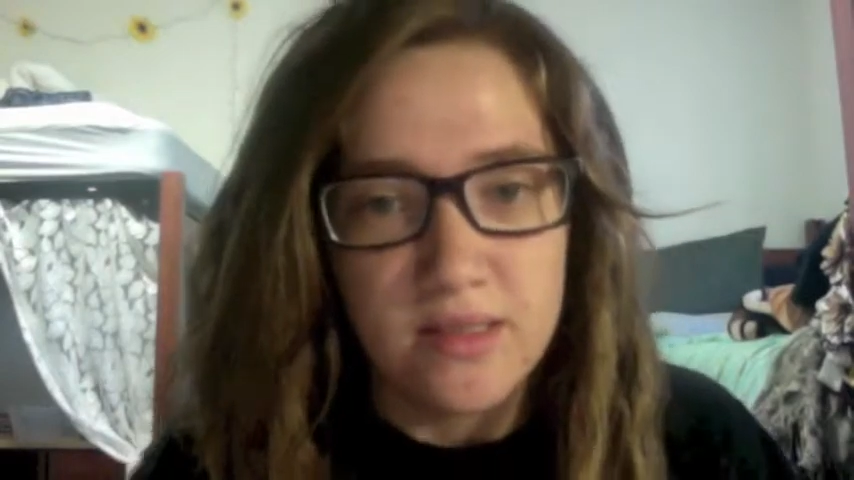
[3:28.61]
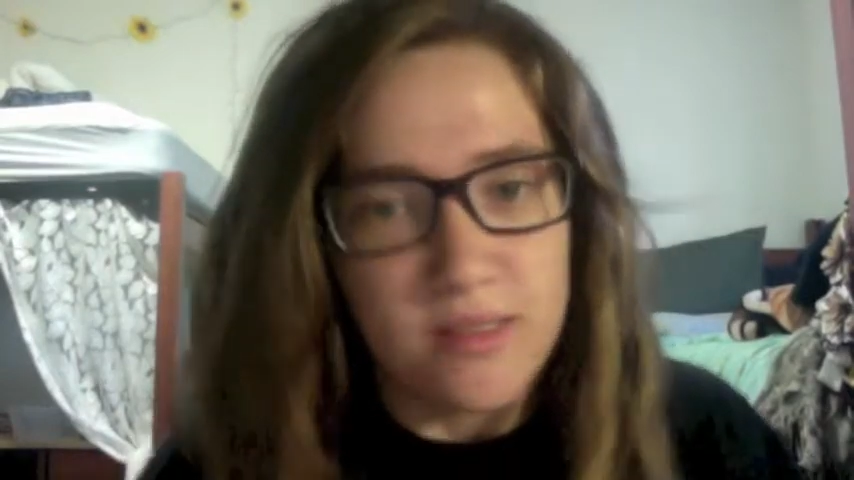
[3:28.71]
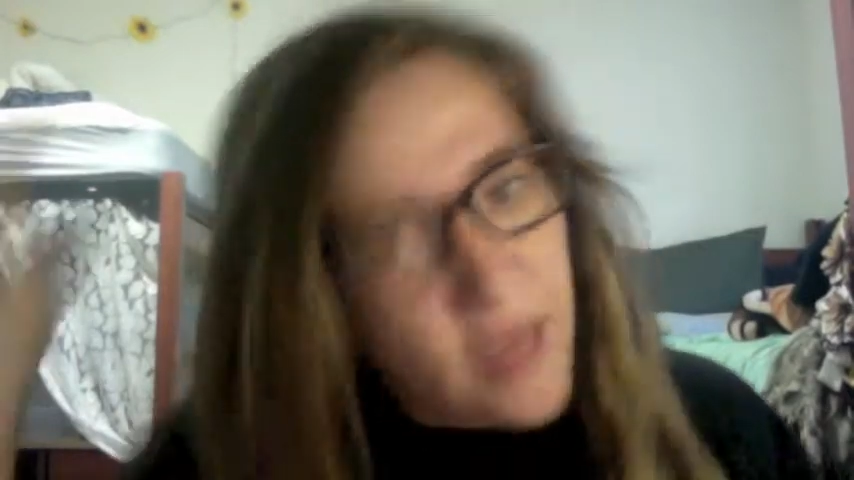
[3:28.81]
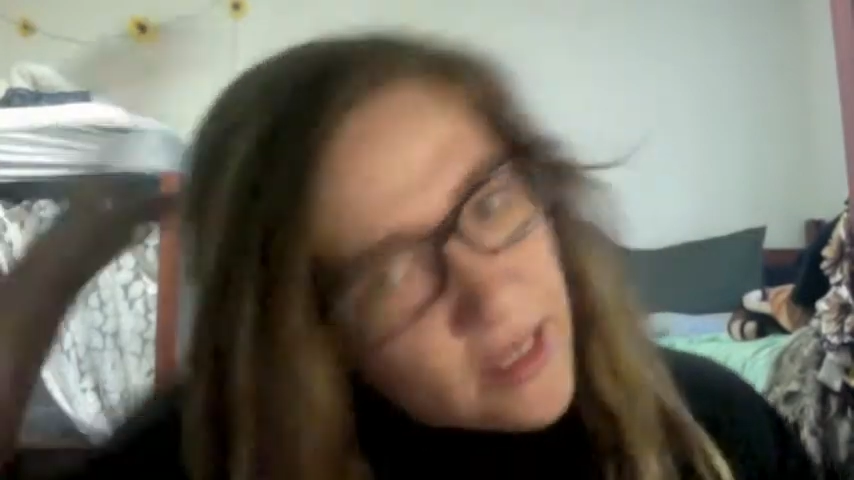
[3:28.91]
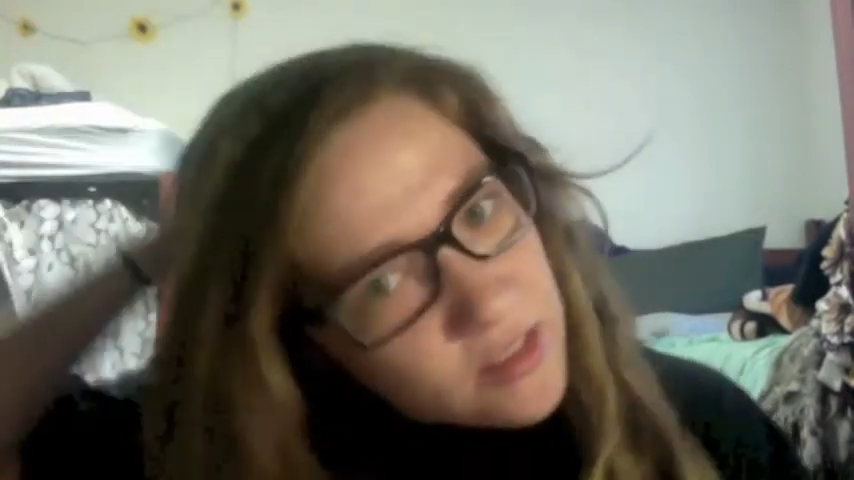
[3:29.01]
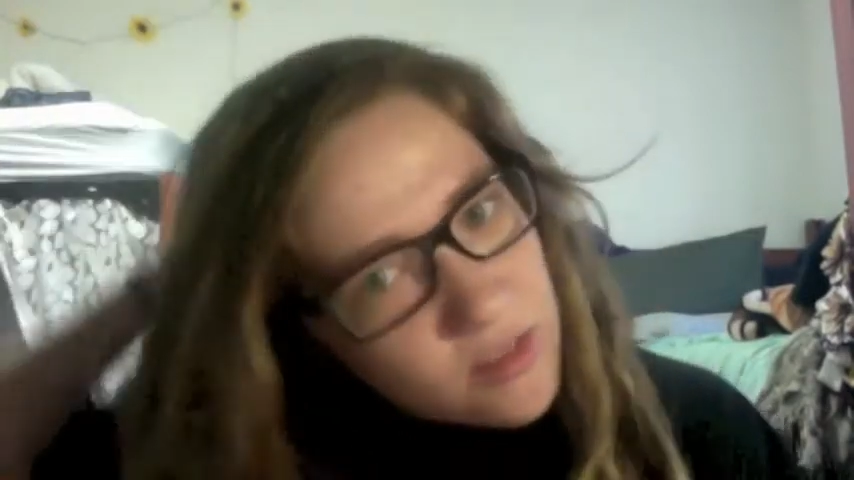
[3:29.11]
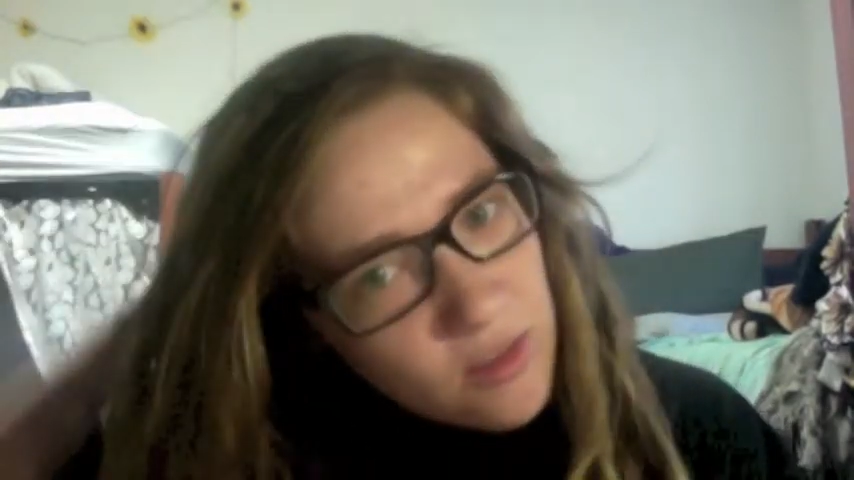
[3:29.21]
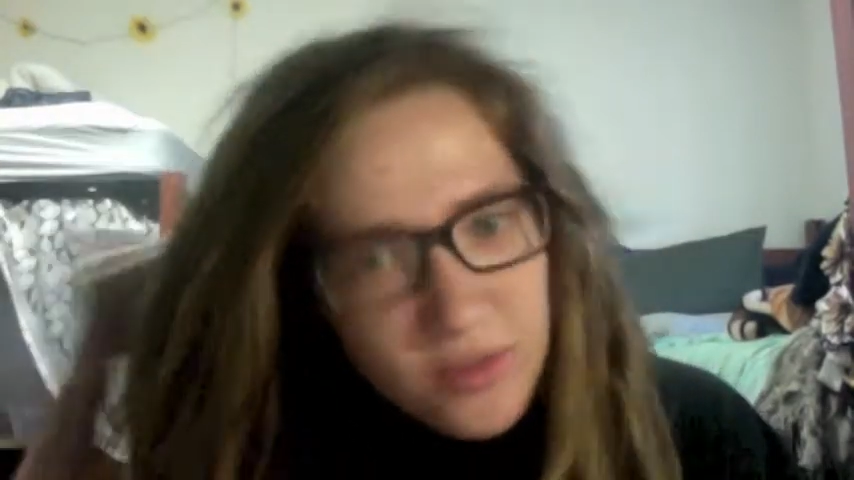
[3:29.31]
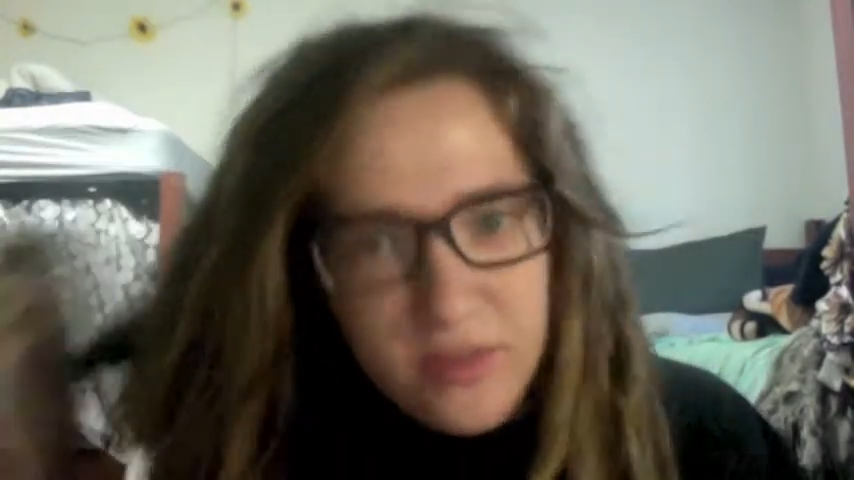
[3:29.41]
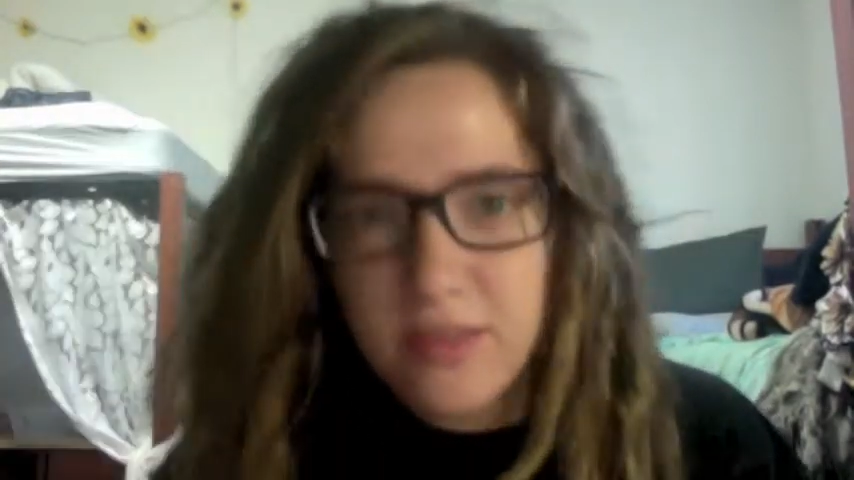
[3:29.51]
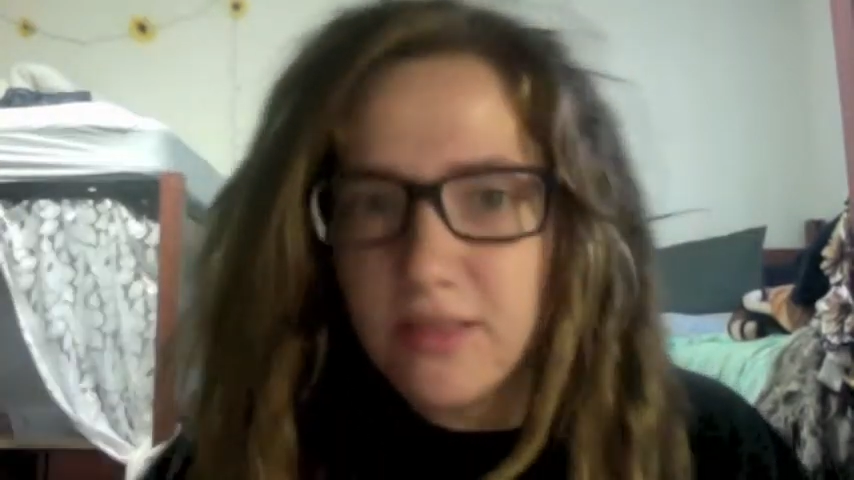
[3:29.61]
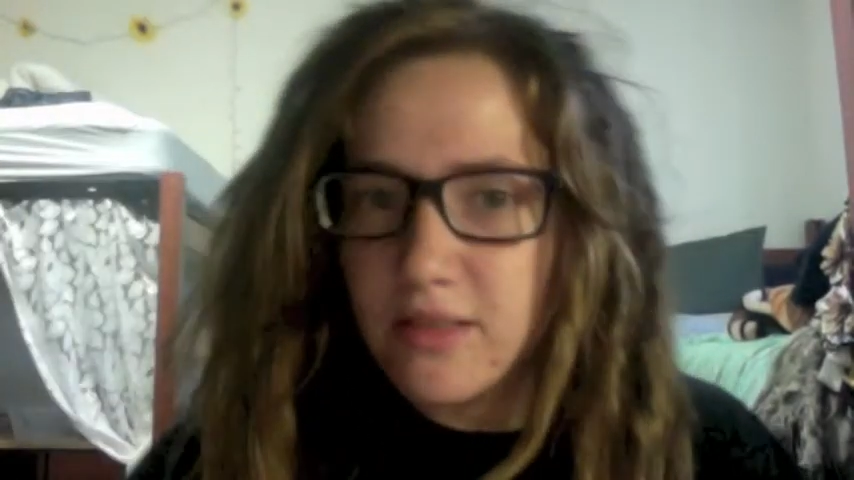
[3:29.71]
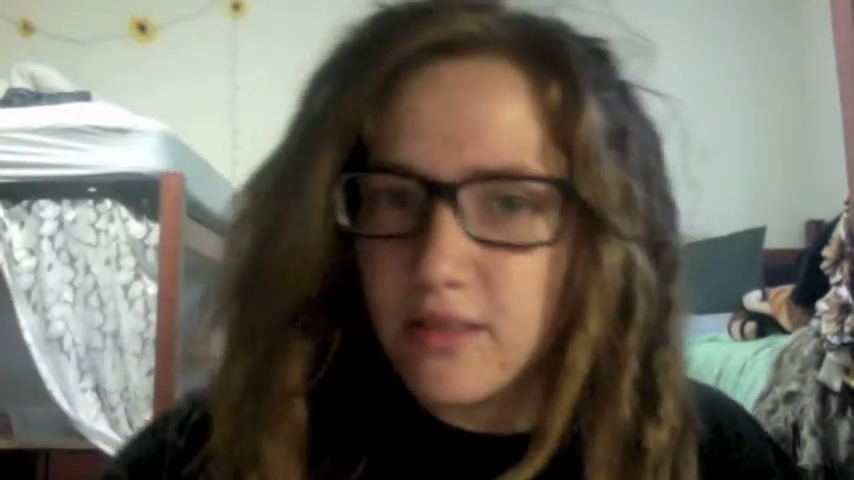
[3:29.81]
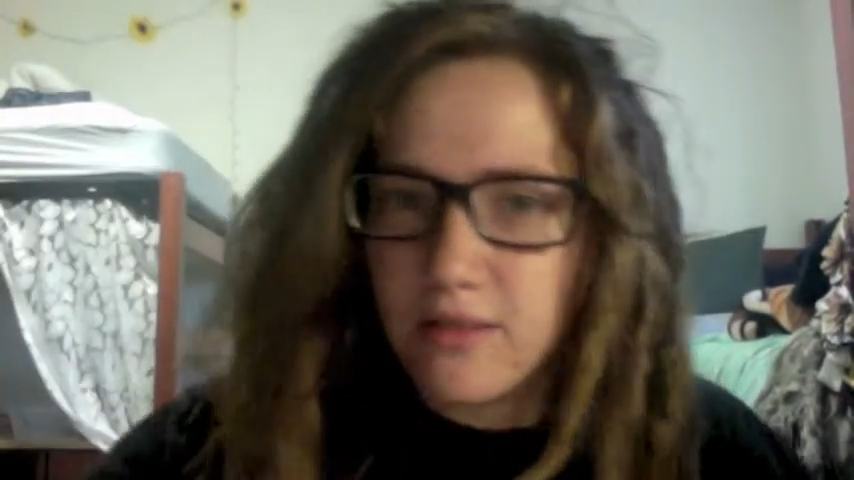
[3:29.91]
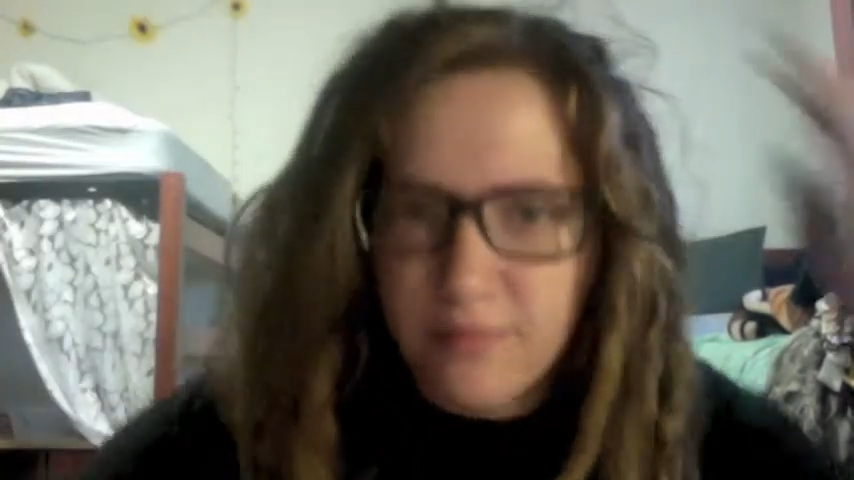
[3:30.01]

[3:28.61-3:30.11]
Yeah, so you can see